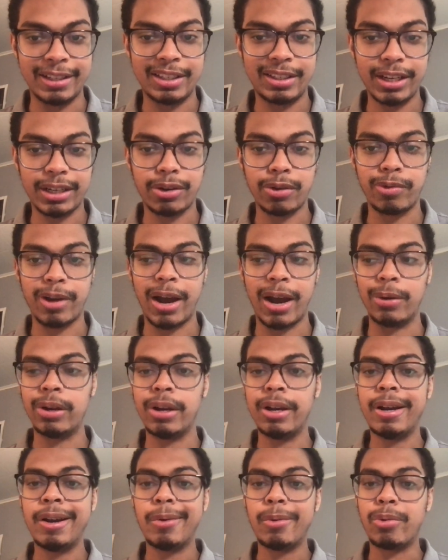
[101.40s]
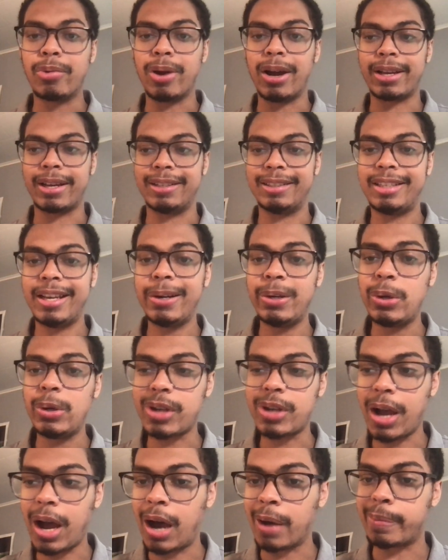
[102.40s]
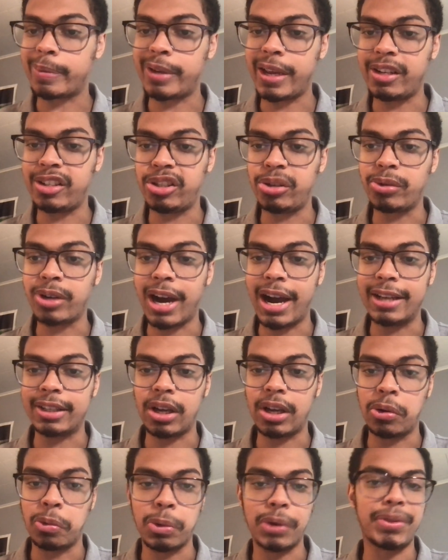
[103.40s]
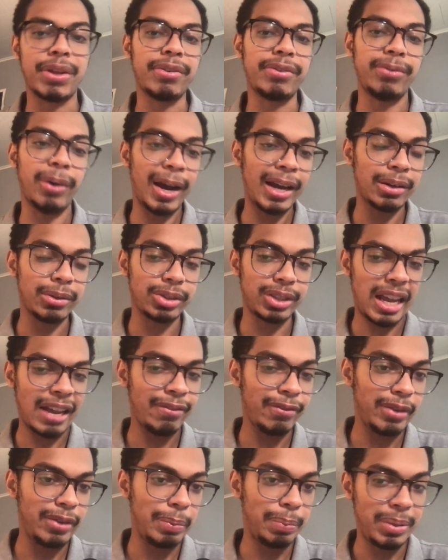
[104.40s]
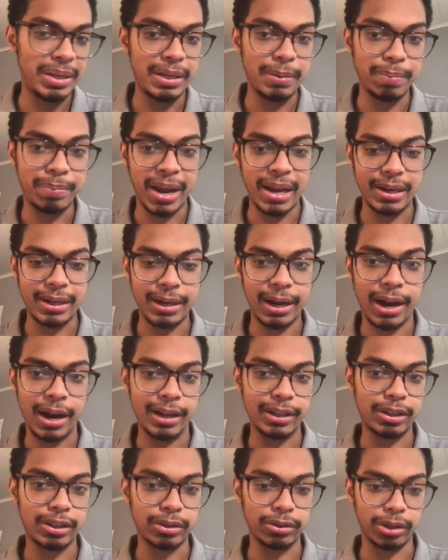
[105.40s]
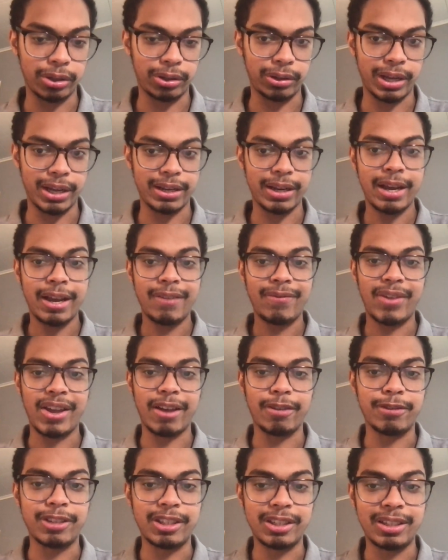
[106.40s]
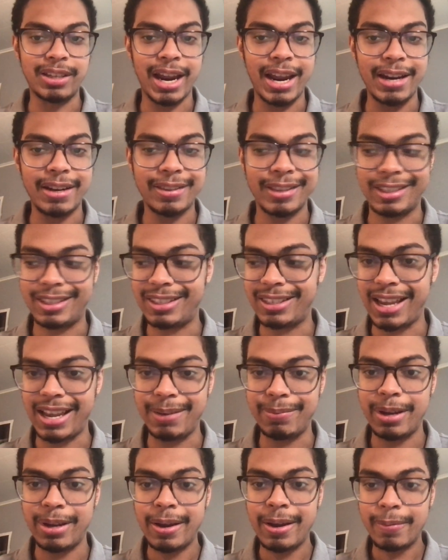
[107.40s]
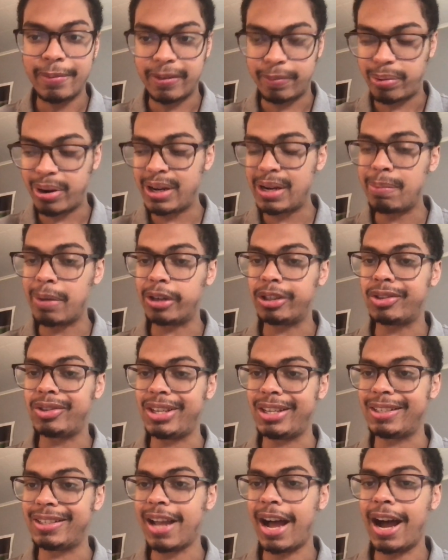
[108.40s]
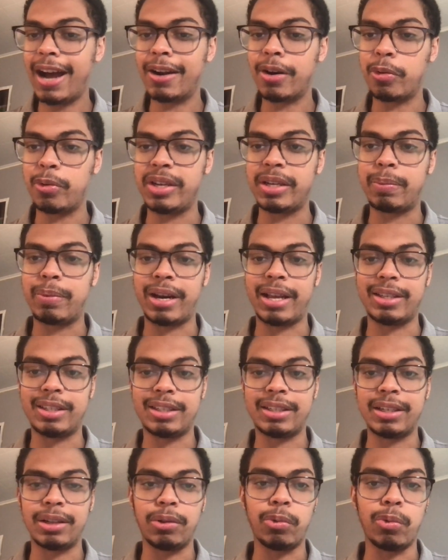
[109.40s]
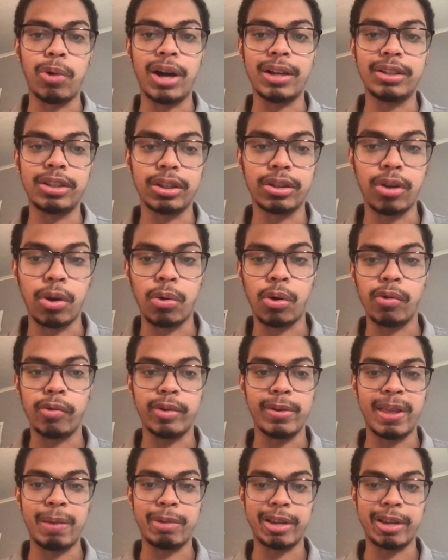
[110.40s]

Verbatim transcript: stick around where I continue to update you guys on what the finals MVP betting odds look like. They have stayed the same for pretty much the entire week, but I still want to go over them